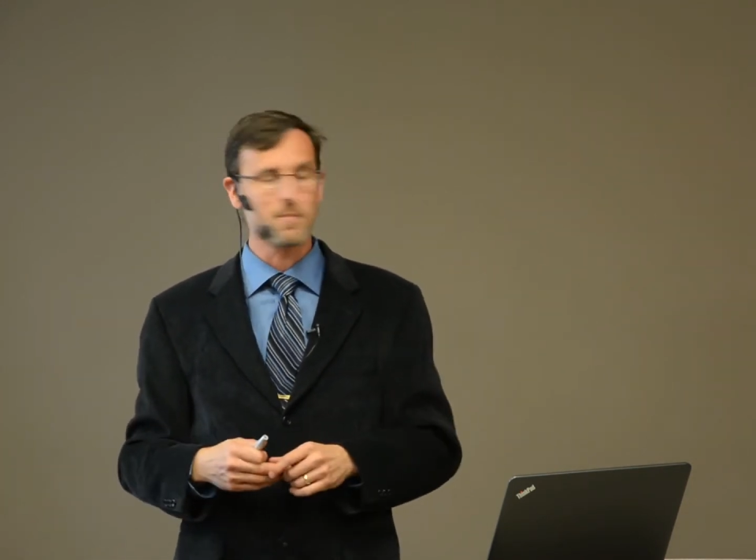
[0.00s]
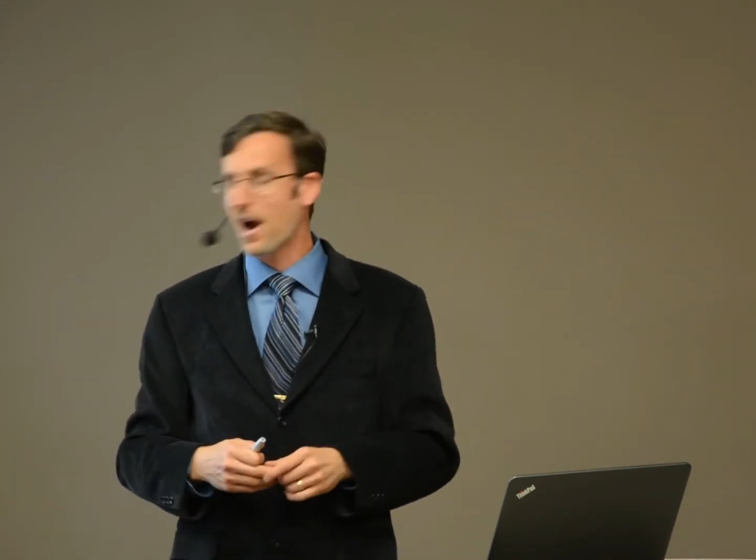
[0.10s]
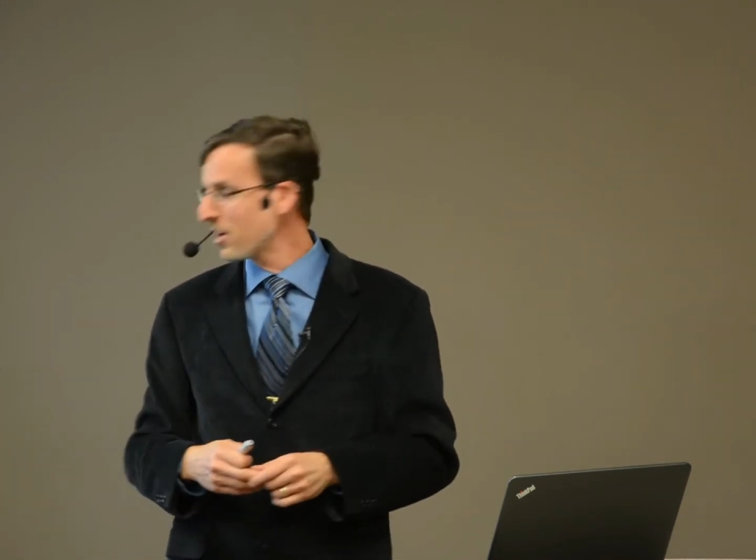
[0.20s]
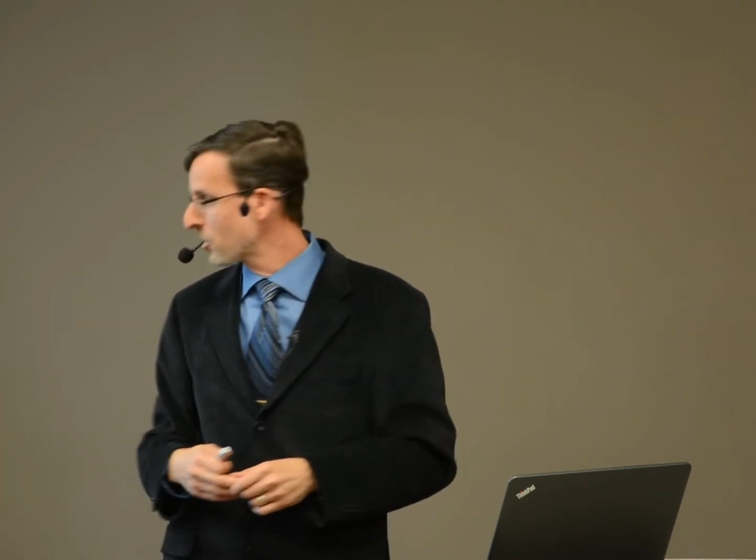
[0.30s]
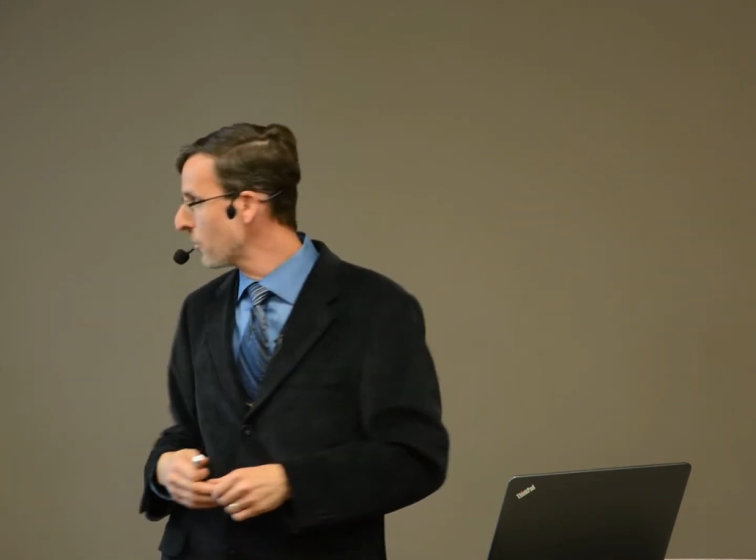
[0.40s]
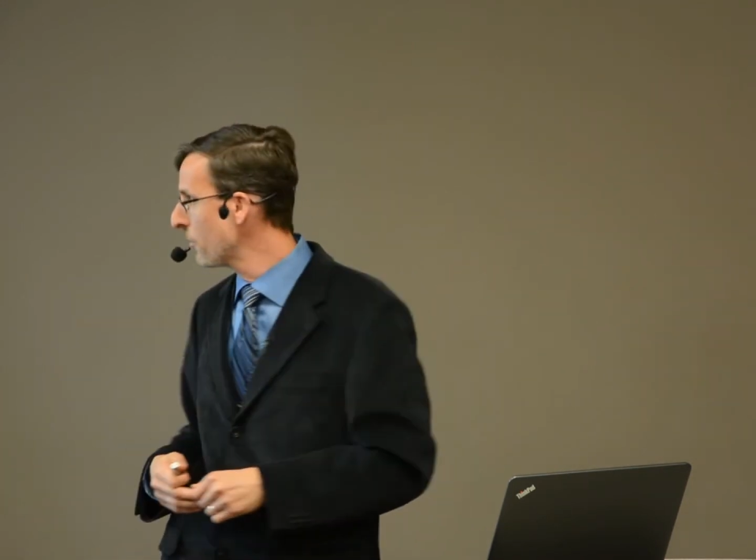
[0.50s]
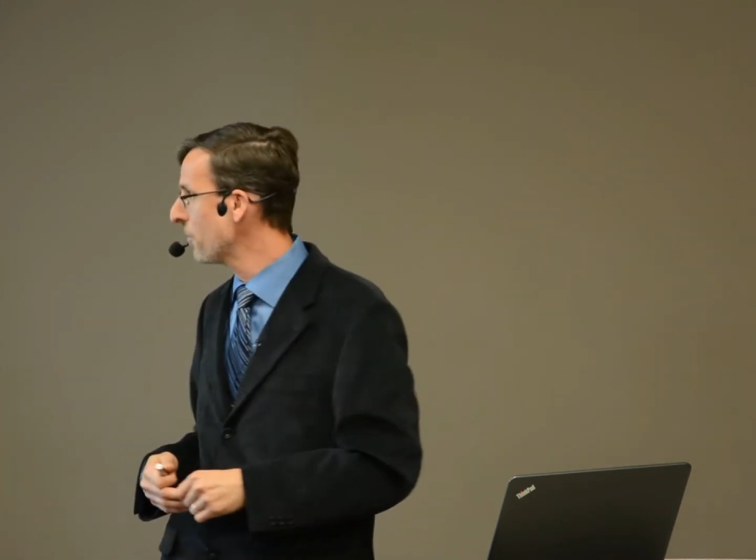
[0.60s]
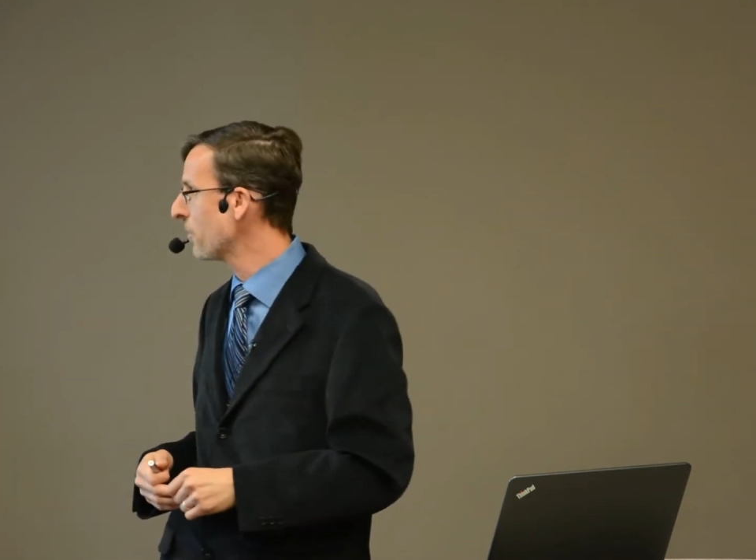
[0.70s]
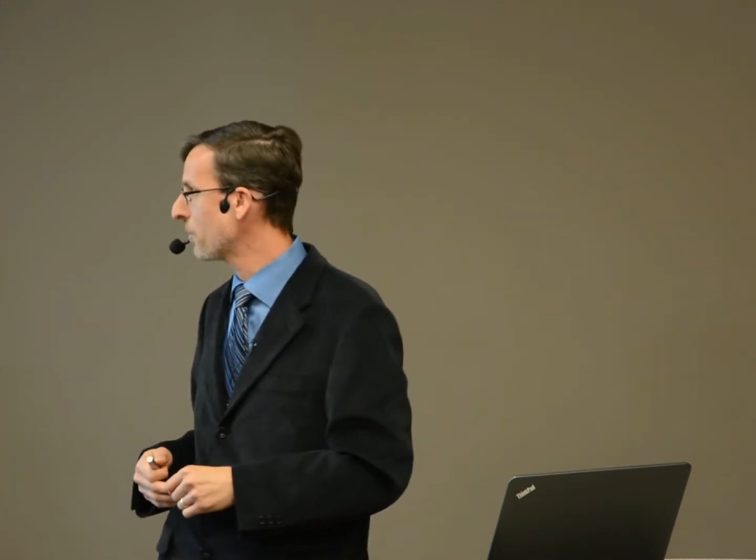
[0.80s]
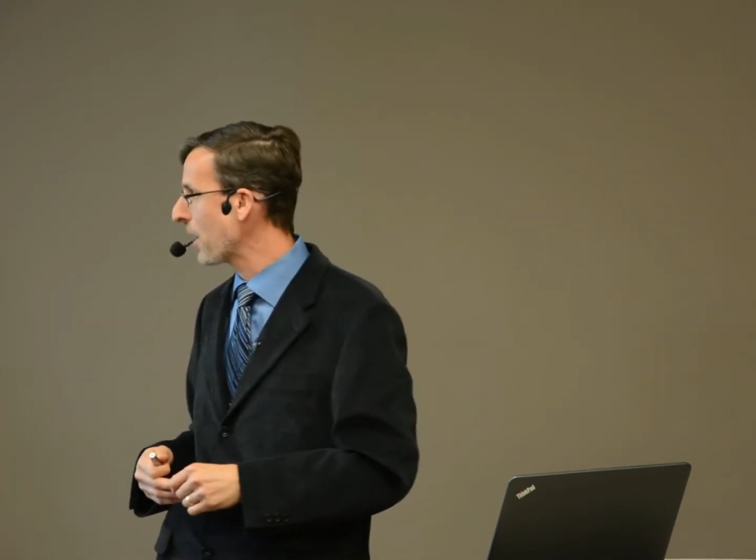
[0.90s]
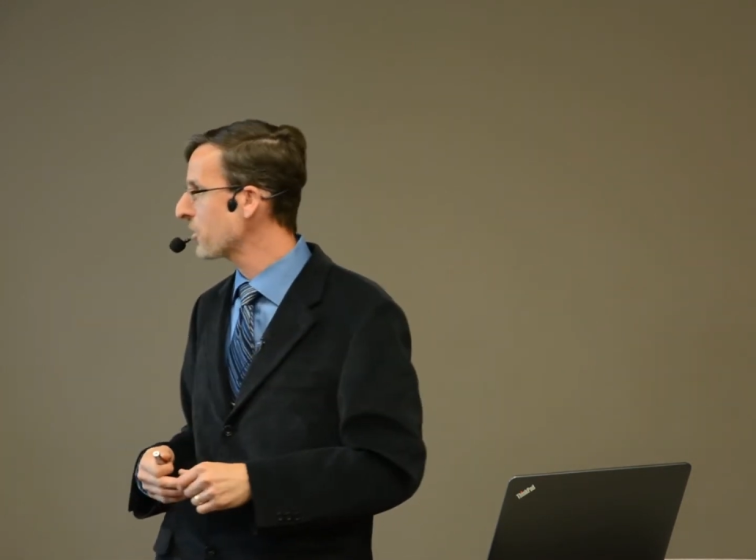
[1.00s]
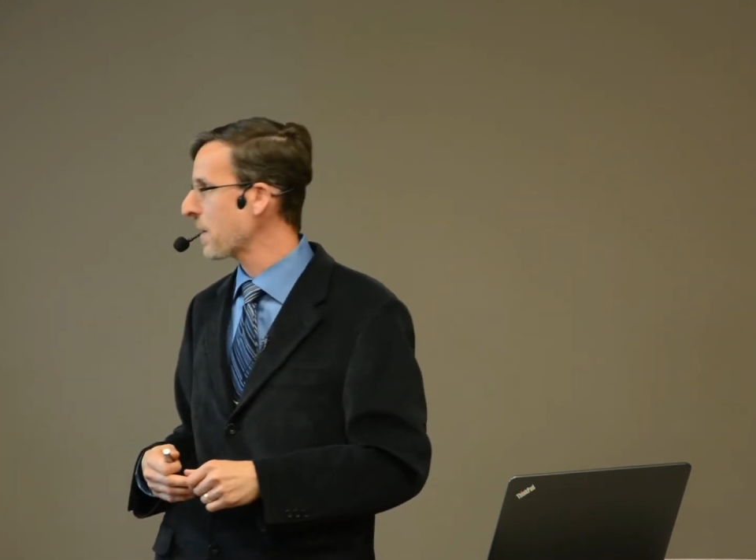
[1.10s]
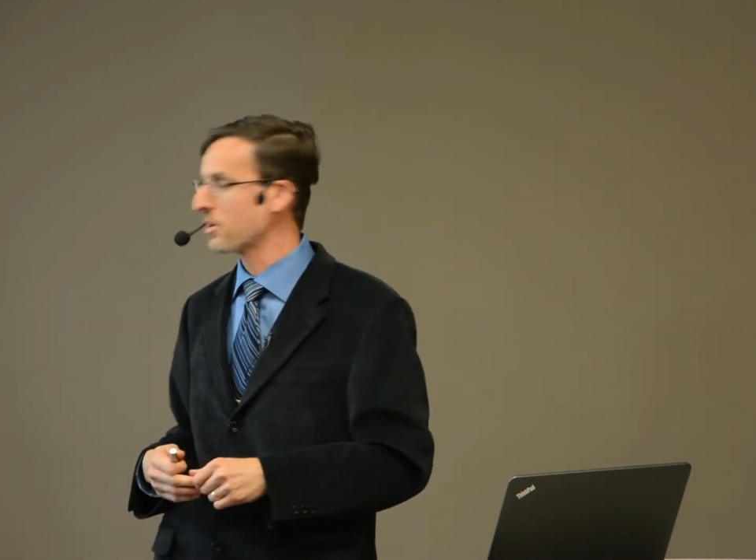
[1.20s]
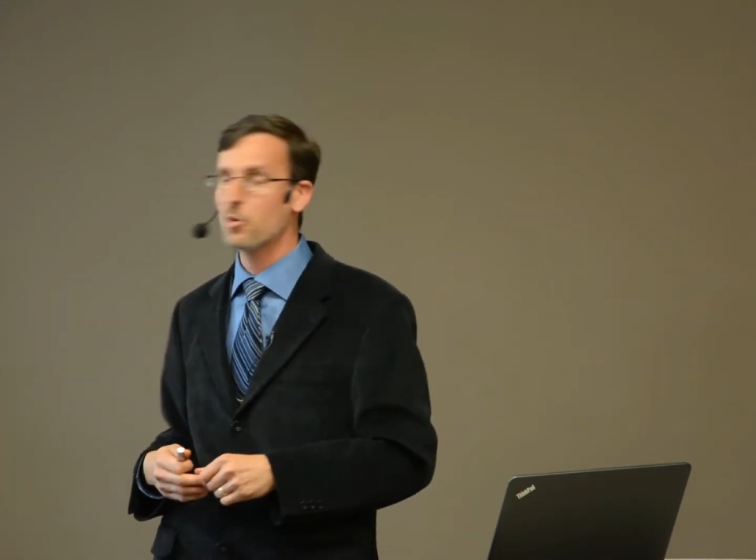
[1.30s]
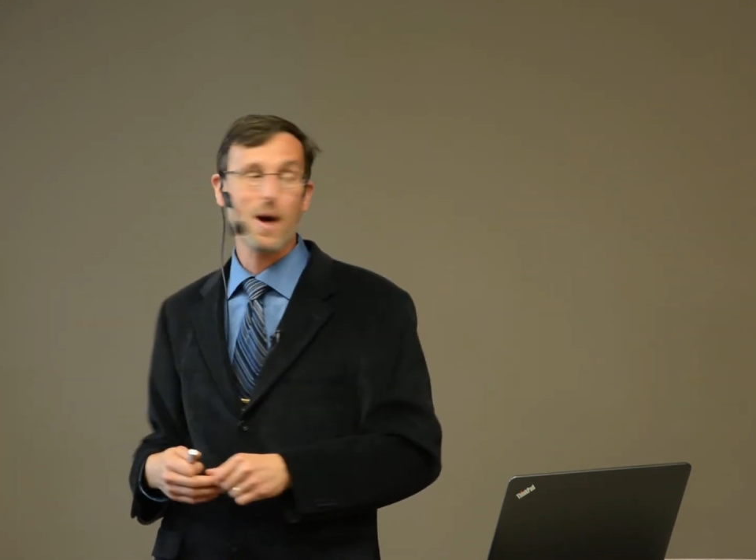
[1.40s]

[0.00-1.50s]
biochemical